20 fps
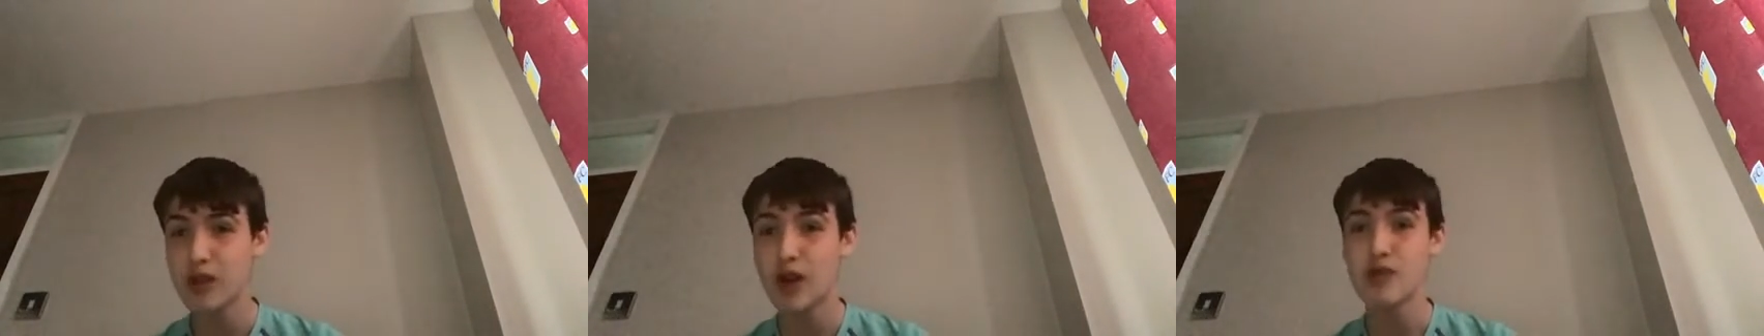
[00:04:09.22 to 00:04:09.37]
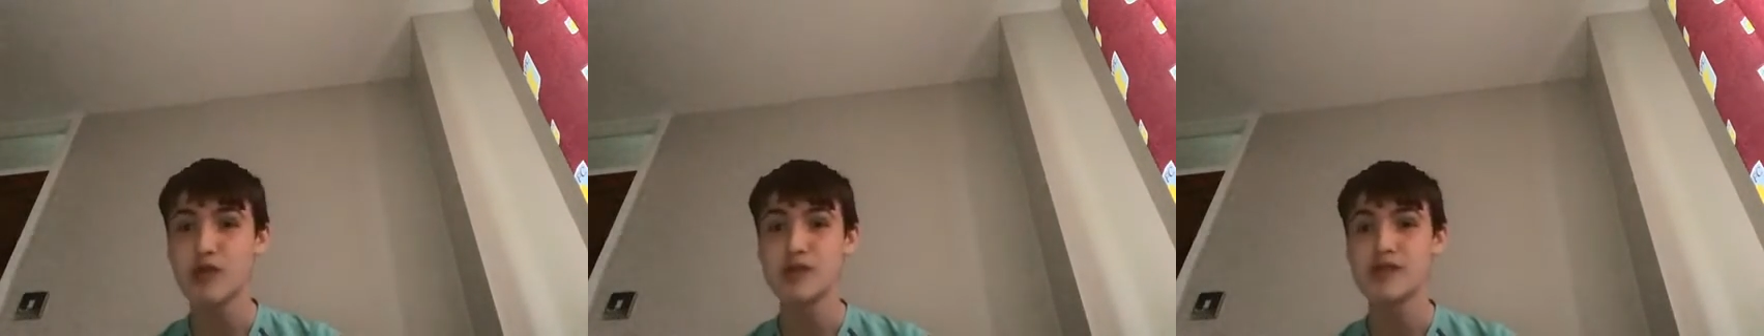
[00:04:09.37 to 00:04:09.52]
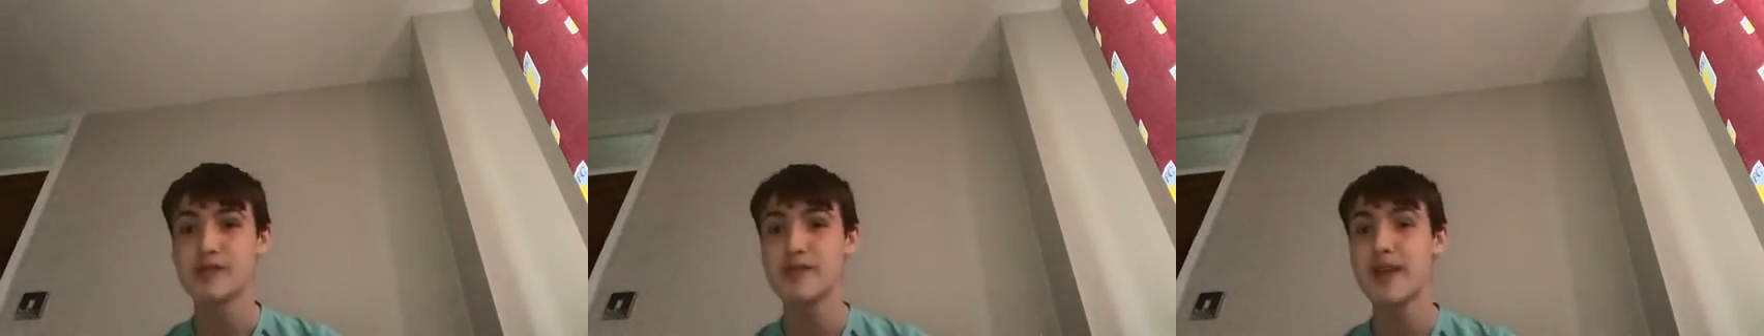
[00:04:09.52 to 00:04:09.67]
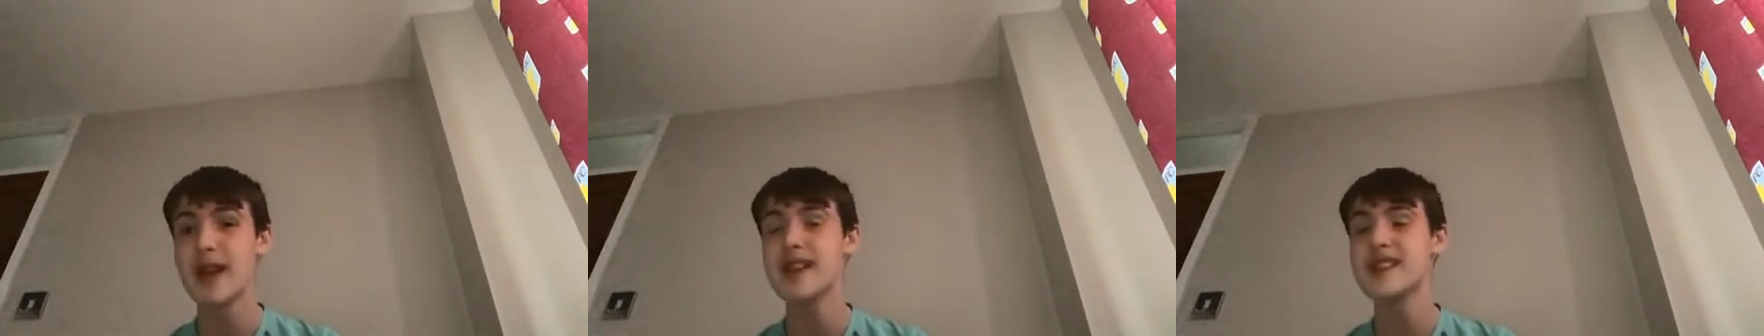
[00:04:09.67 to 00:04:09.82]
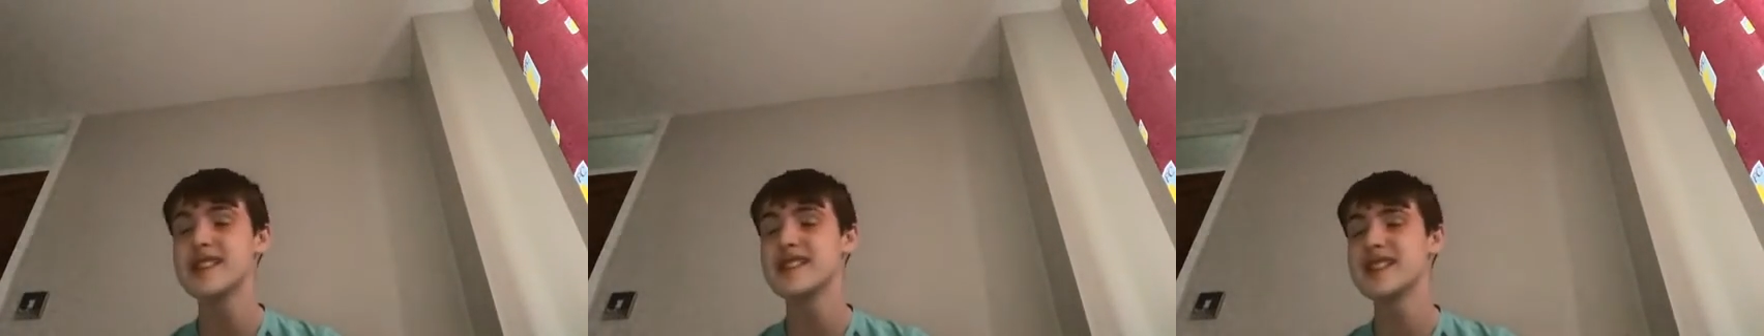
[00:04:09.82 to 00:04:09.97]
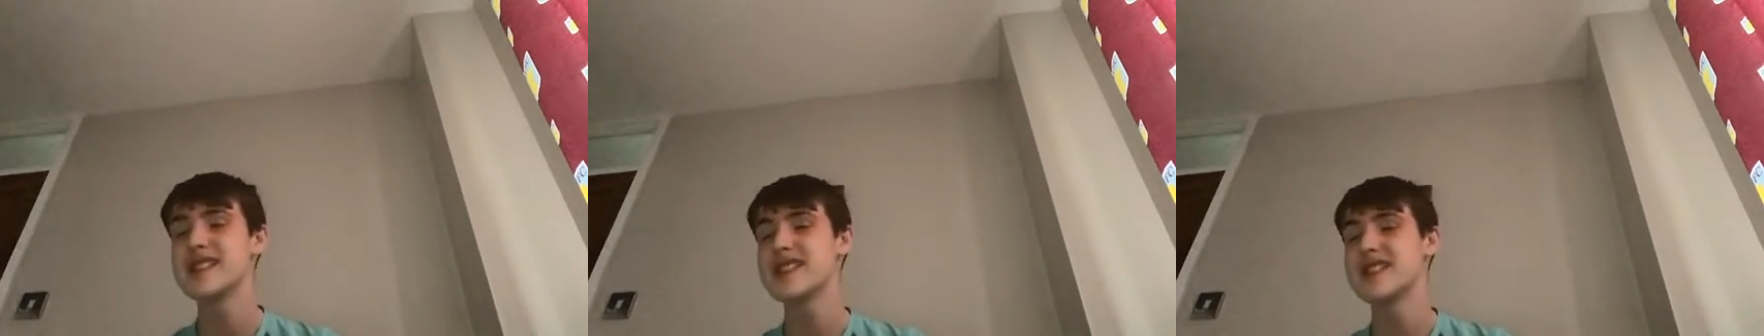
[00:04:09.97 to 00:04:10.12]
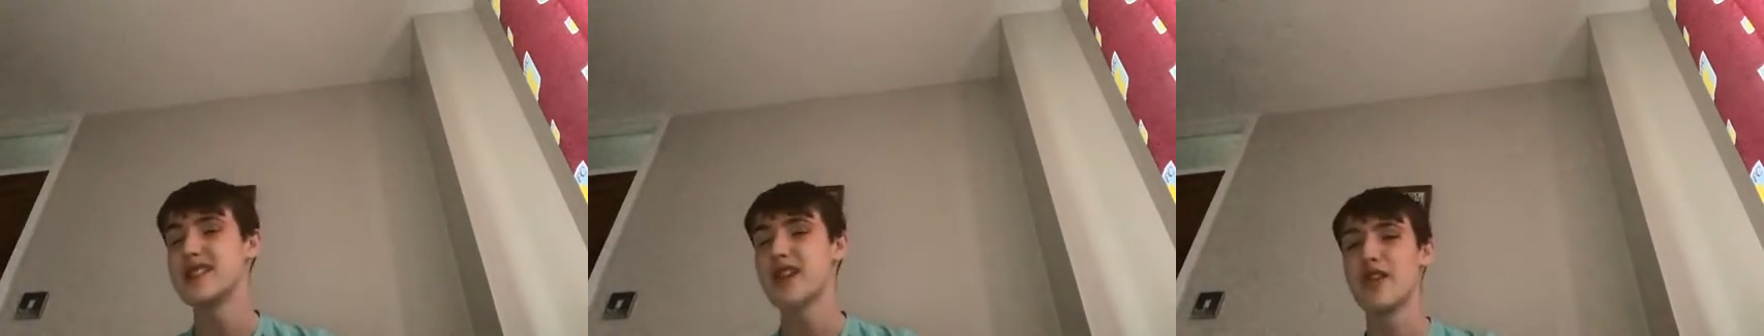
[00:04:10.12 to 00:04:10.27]
Spence
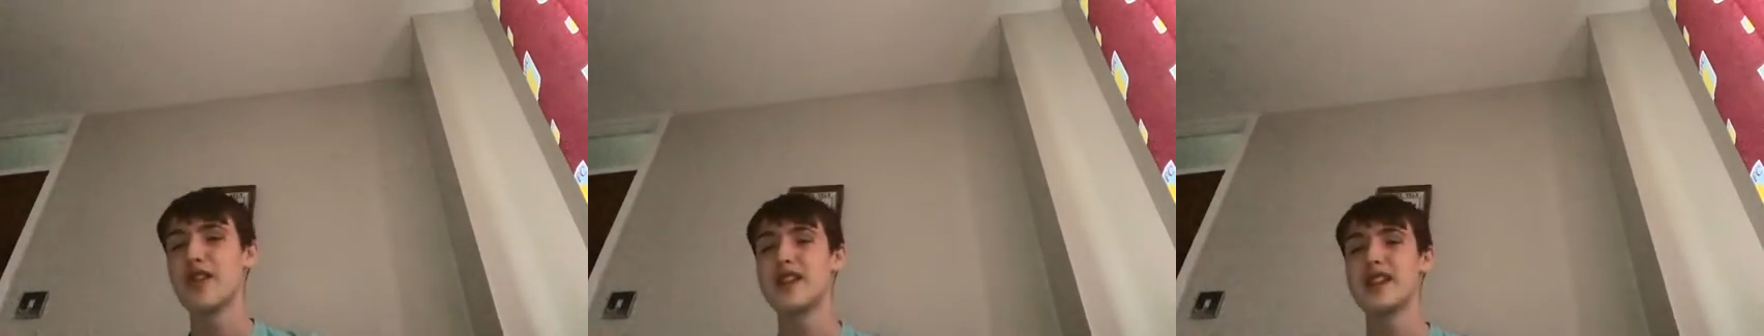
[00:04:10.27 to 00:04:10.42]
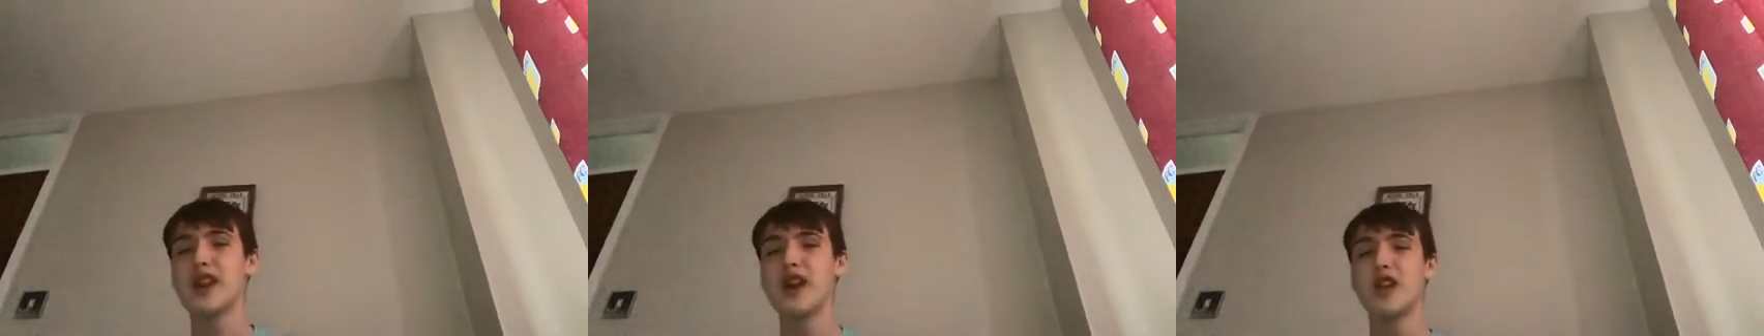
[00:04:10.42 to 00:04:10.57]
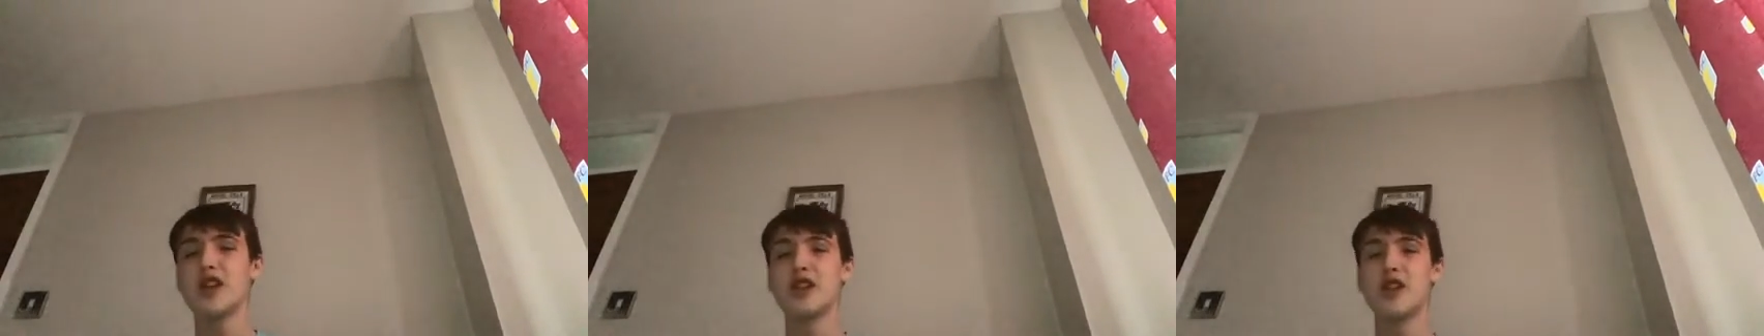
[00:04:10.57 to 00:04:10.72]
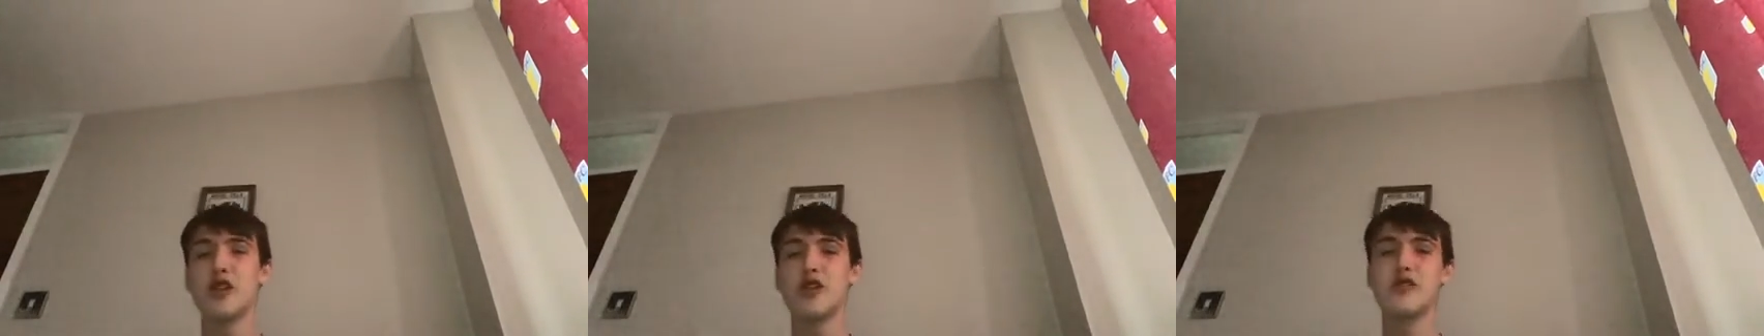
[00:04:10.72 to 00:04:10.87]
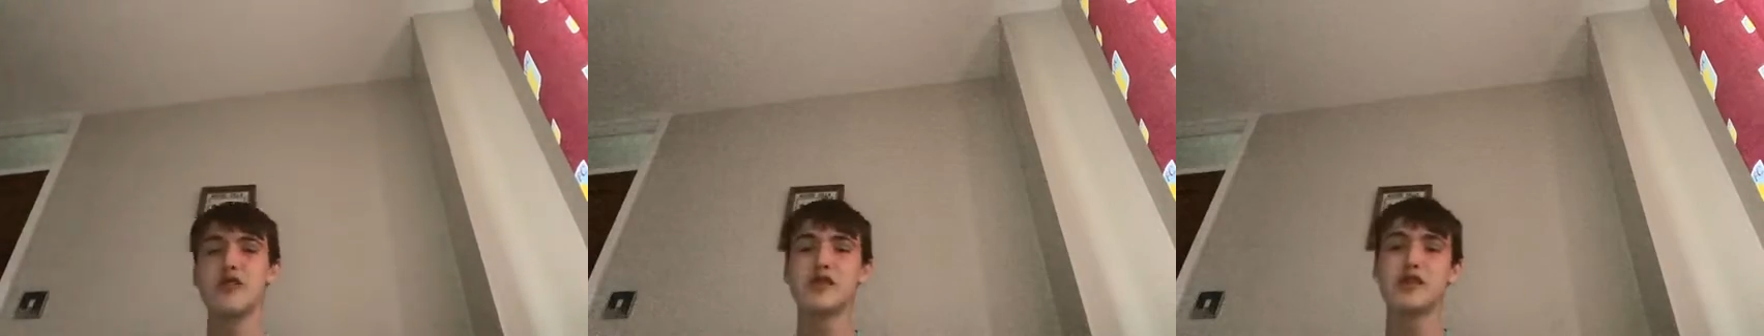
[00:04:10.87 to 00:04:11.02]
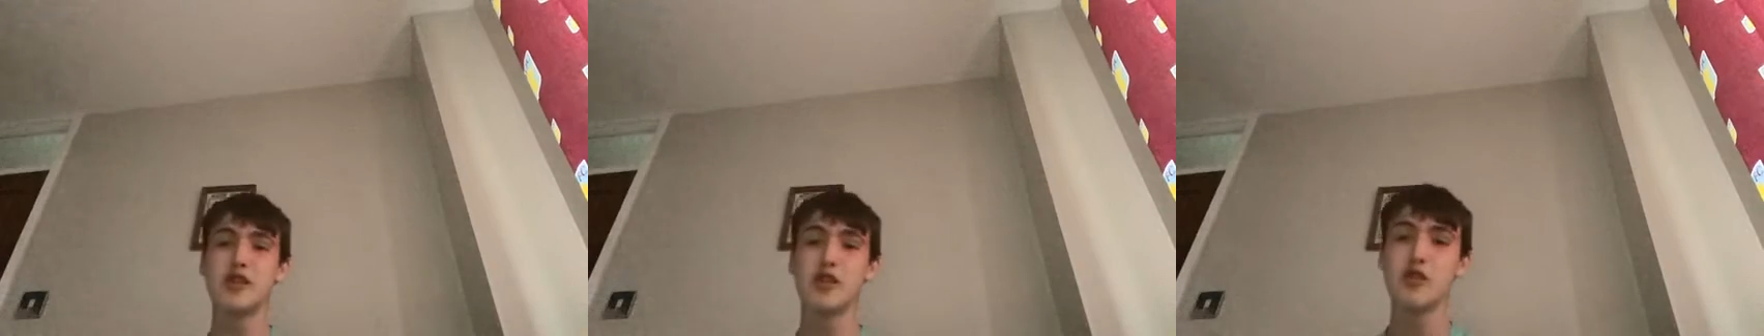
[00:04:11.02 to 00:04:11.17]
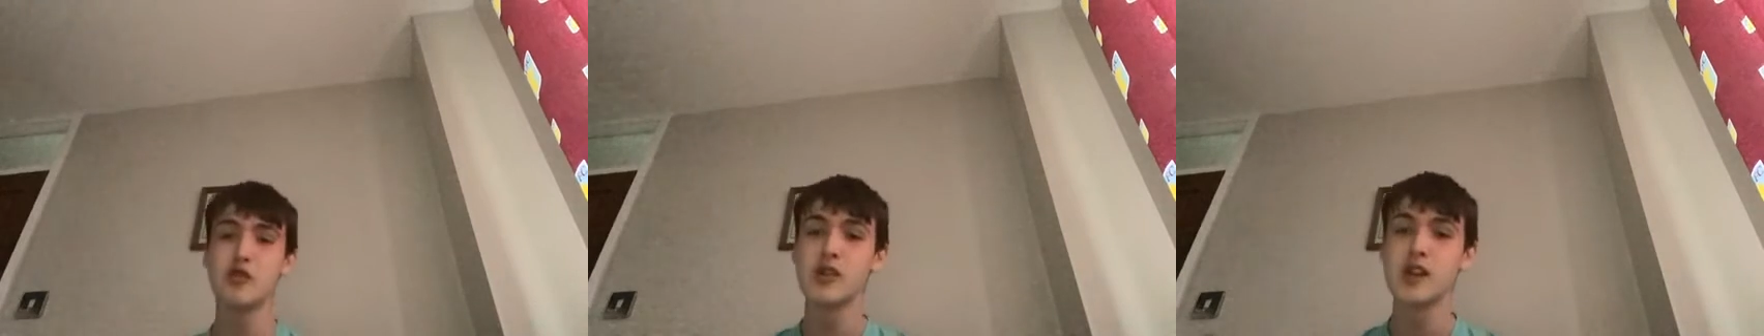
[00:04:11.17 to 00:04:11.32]
is only on loan,
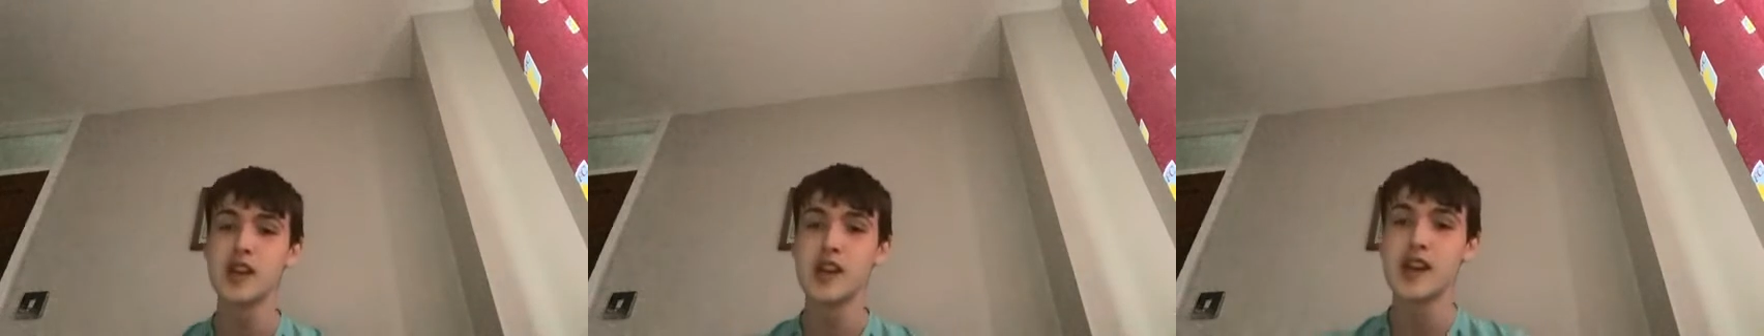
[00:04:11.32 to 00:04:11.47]
so